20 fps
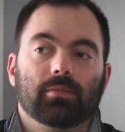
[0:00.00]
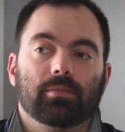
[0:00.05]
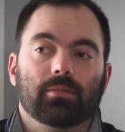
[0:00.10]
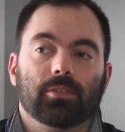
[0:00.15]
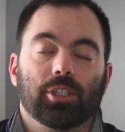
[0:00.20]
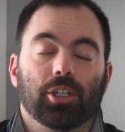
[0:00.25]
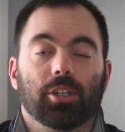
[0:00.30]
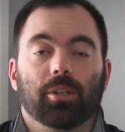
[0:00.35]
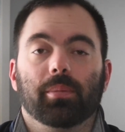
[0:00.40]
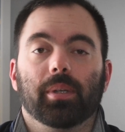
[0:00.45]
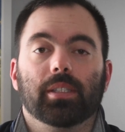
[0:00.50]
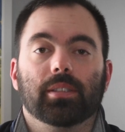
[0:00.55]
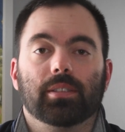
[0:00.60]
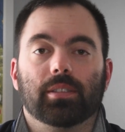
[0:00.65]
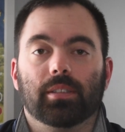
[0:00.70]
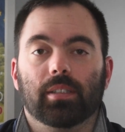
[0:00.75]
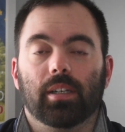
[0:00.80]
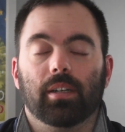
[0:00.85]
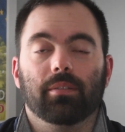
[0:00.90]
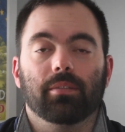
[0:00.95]

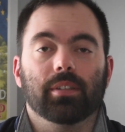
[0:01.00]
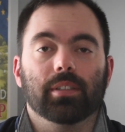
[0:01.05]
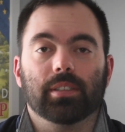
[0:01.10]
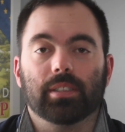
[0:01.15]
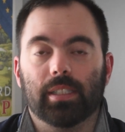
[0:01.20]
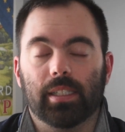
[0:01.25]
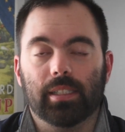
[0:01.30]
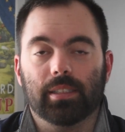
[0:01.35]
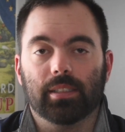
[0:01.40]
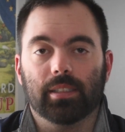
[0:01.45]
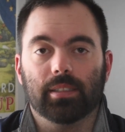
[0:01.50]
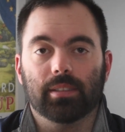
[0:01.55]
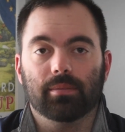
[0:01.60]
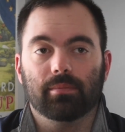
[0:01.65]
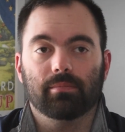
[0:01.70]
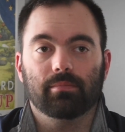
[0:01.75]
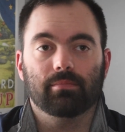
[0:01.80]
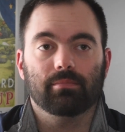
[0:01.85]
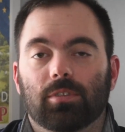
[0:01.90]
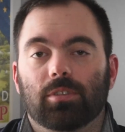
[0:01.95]
tournament of the
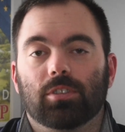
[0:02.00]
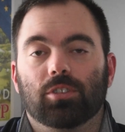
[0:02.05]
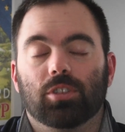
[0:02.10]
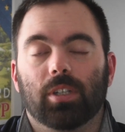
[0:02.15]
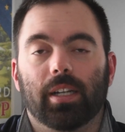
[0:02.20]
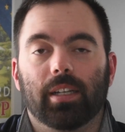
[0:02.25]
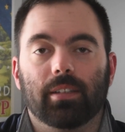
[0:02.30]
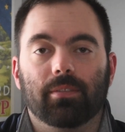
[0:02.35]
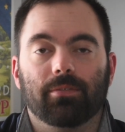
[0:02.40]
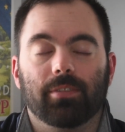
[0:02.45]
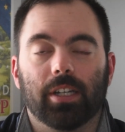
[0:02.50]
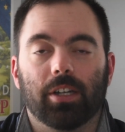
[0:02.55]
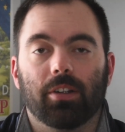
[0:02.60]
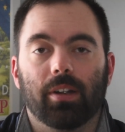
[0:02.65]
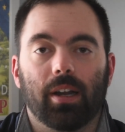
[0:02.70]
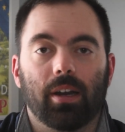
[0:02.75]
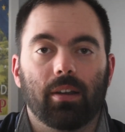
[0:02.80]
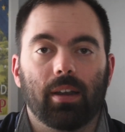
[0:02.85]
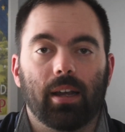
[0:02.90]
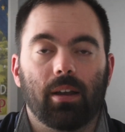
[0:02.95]
season, trying to figure
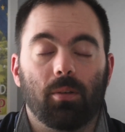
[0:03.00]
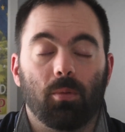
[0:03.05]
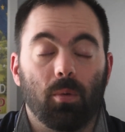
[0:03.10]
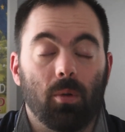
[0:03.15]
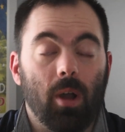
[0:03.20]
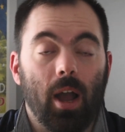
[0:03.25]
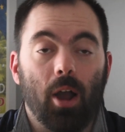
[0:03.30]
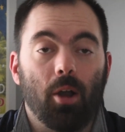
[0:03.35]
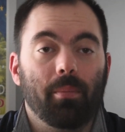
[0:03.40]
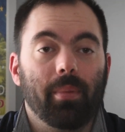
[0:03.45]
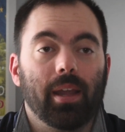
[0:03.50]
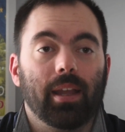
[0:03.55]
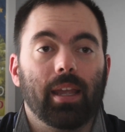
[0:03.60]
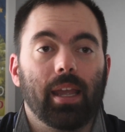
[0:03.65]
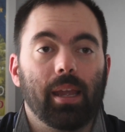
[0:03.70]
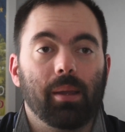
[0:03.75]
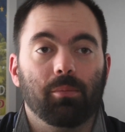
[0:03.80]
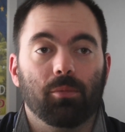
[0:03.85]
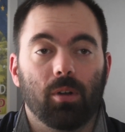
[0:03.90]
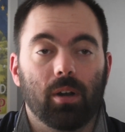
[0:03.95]
out how my
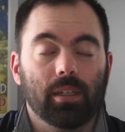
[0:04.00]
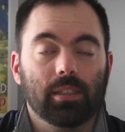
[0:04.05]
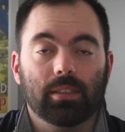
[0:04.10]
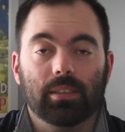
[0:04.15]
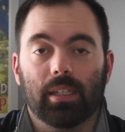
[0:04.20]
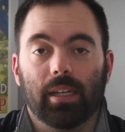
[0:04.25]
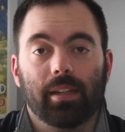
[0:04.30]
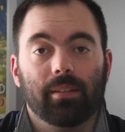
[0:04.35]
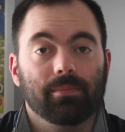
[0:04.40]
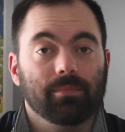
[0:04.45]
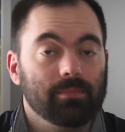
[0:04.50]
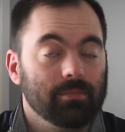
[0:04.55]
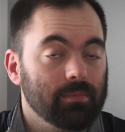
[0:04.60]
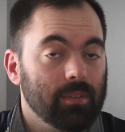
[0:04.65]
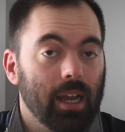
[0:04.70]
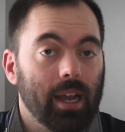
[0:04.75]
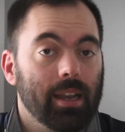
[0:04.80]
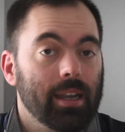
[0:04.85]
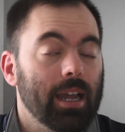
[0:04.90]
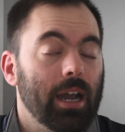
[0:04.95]
game was.
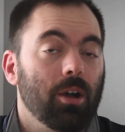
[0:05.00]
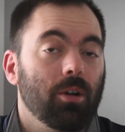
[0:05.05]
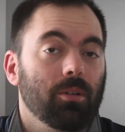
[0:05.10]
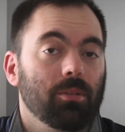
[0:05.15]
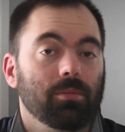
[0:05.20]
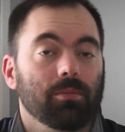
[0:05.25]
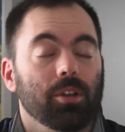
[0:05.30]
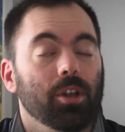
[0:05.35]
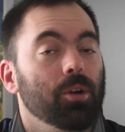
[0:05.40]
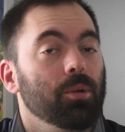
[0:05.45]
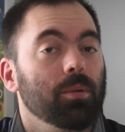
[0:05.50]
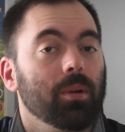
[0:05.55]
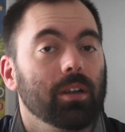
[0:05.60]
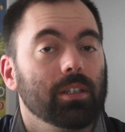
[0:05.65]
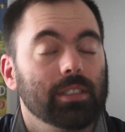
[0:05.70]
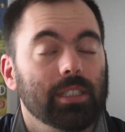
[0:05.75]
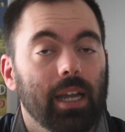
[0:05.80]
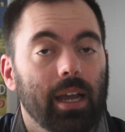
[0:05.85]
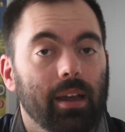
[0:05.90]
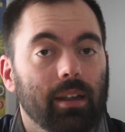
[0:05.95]
I now know where
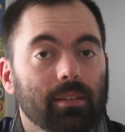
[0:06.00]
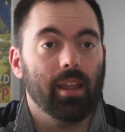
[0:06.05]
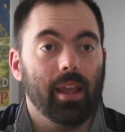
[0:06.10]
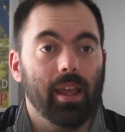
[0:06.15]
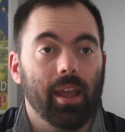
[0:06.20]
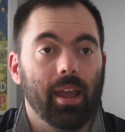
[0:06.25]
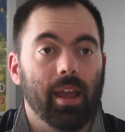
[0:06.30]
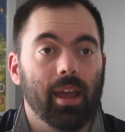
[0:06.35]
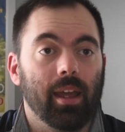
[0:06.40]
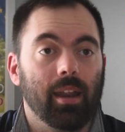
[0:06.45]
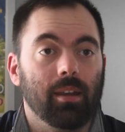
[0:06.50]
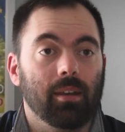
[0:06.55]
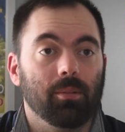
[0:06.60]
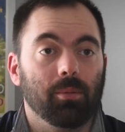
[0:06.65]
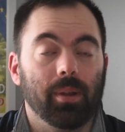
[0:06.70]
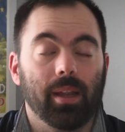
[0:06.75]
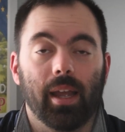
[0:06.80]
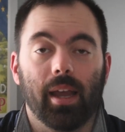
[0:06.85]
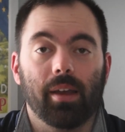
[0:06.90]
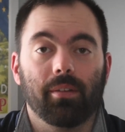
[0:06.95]
it's at. And
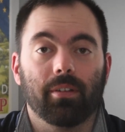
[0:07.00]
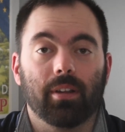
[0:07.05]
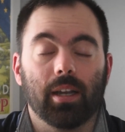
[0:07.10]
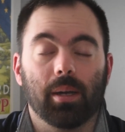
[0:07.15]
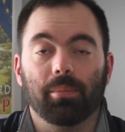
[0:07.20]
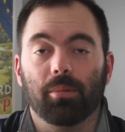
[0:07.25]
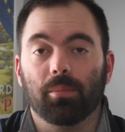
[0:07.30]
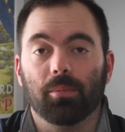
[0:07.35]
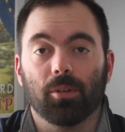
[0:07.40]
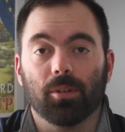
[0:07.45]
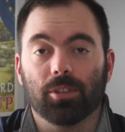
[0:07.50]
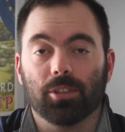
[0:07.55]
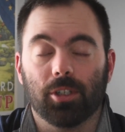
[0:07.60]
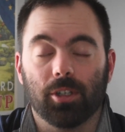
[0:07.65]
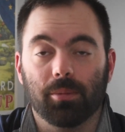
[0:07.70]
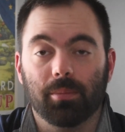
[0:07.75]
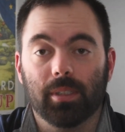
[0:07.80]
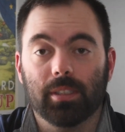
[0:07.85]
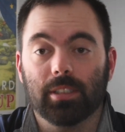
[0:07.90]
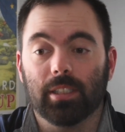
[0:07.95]
we have a couple more
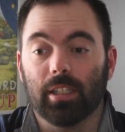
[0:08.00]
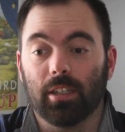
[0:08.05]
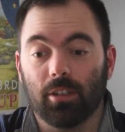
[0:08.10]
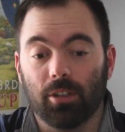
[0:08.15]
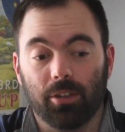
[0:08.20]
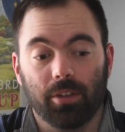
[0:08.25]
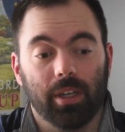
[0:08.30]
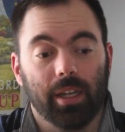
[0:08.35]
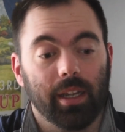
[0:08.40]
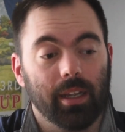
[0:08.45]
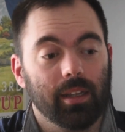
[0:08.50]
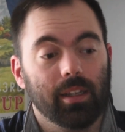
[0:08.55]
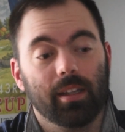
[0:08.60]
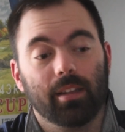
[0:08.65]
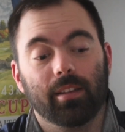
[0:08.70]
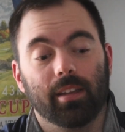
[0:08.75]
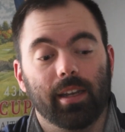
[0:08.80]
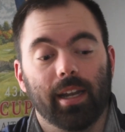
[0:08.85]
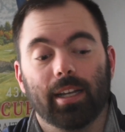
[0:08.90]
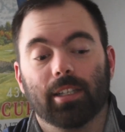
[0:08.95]
tournaments, including
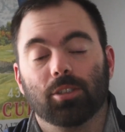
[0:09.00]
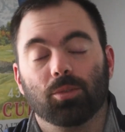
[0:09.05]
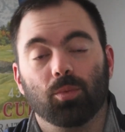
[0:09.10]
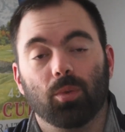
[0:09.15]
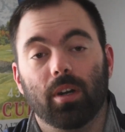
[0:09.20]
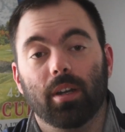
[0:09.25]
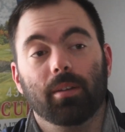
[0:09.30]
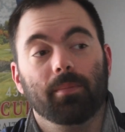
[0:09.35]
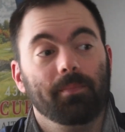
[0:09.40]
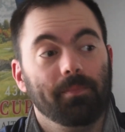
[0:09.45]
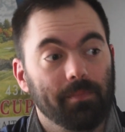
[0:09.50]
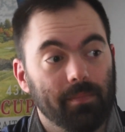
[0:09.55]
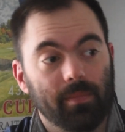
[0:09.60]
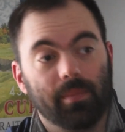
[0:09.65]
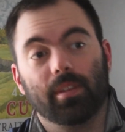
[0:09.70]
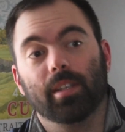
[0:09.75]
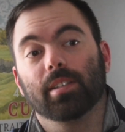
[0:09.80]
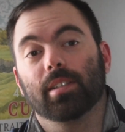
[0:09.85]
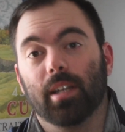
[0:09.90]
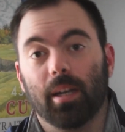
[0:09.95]
the next one
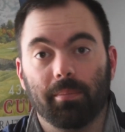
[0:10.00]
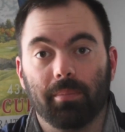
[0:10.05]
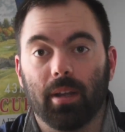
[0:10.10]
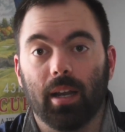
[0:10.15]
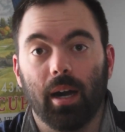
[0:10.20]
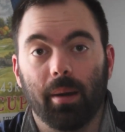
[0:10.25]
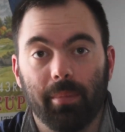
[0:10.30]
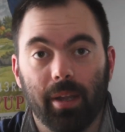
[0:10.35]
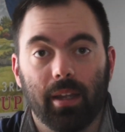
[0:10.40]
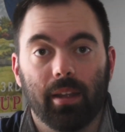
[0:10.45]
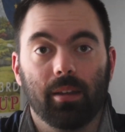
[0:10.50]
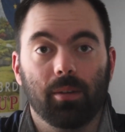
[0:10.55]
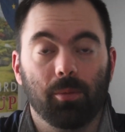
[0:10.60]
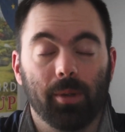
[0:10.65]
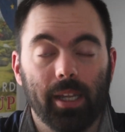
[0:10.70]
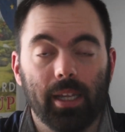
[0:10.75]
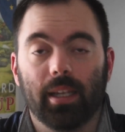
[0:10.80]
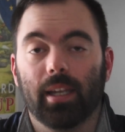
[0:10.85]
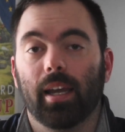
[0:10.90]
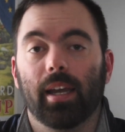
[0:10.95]
this upcoming
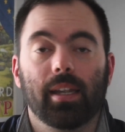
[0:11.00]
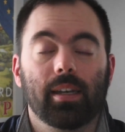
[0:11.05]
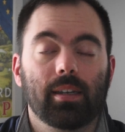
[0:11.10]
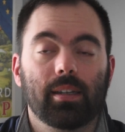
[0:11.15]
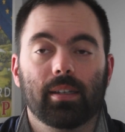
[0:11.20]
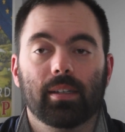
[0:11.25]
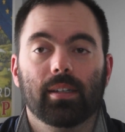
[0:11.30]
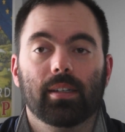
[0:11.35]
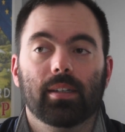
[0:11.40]
weekend.